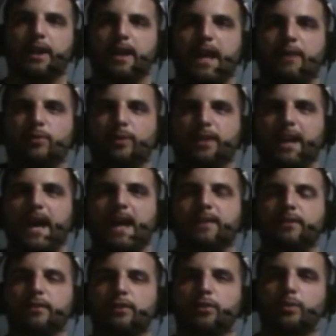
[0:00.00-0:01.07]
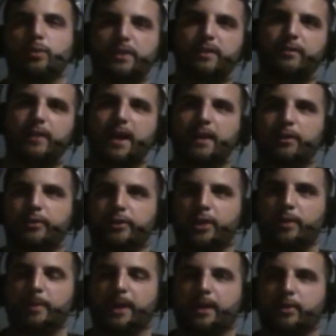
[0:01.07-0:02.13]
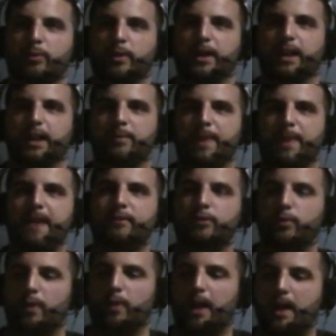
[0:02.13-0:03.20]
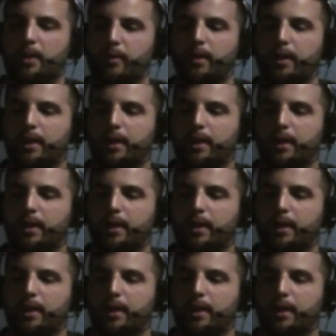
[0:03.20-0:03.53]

That's what they have to do with these titles, because when it gets passed around